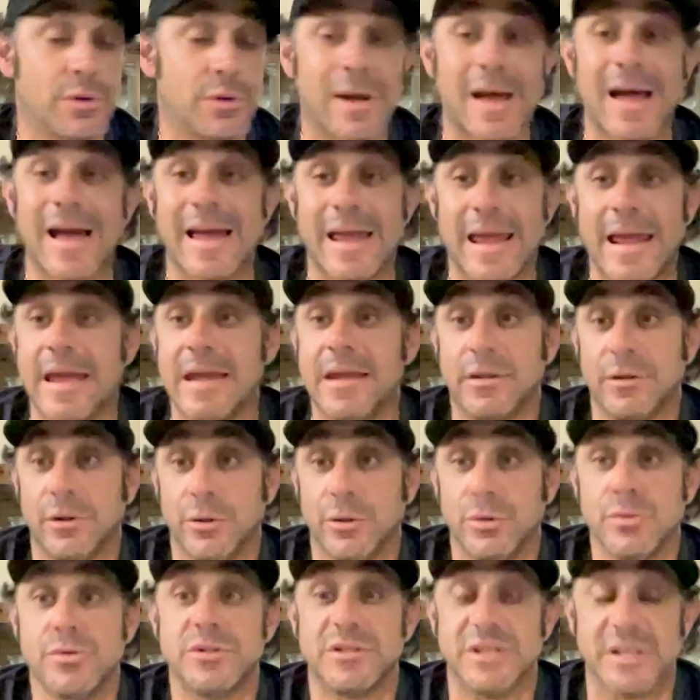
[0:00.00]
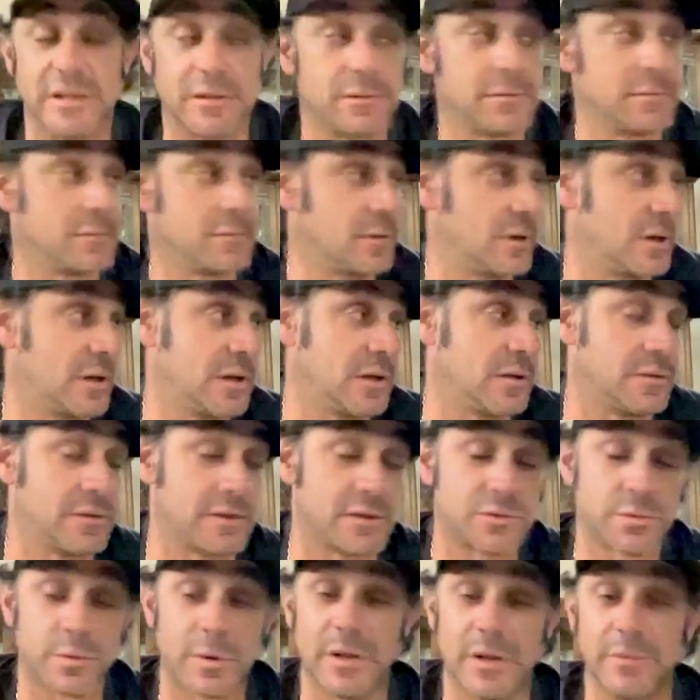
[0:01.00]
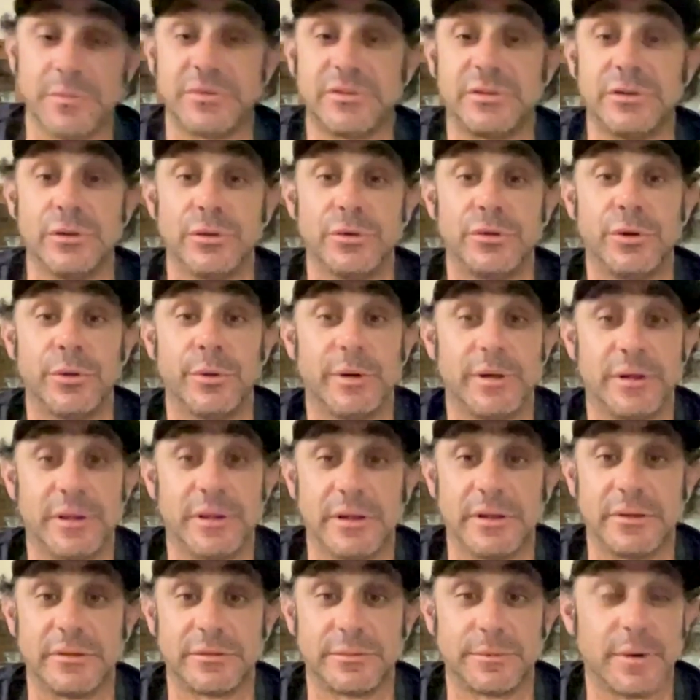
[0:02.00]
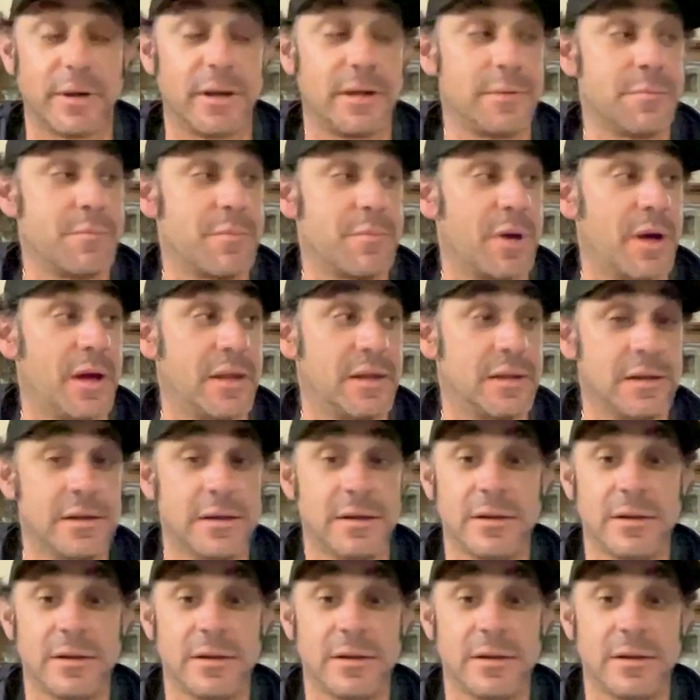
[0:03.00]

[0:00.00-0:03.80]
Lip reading: I hate losing, right? That's why I'm still doing this, right? But